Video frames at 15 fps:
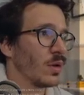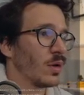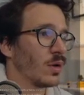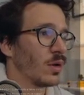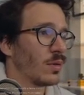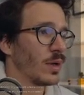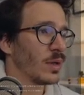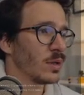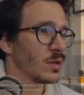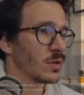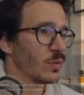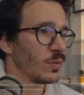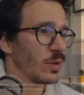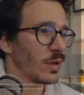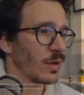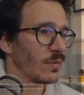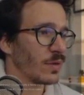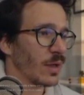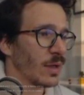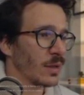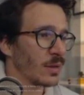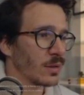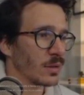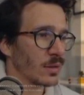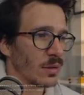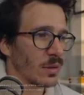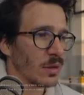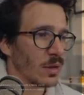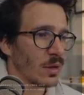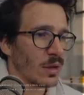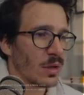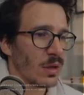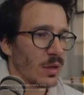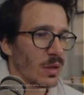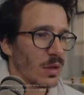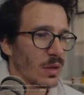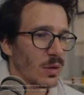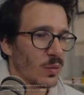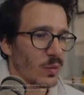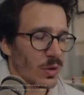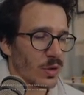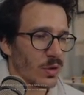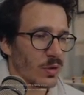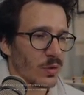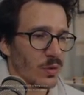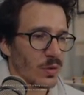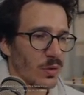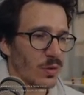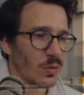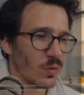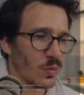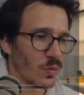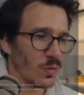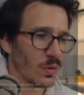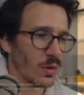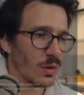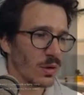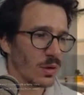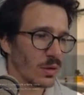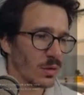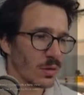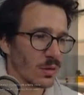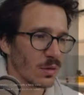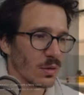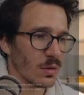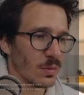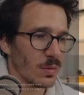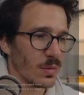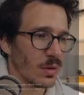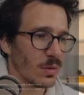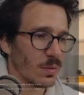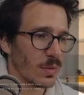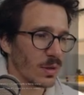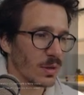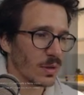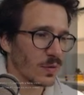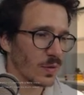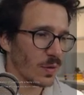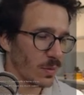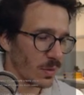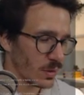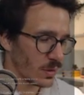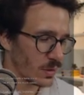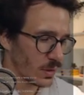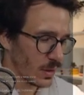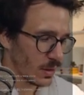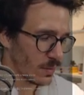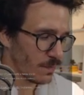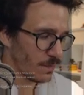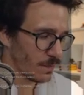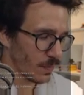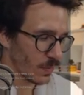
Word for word: All right, so we have that. And now we're going to git commit minus m minus m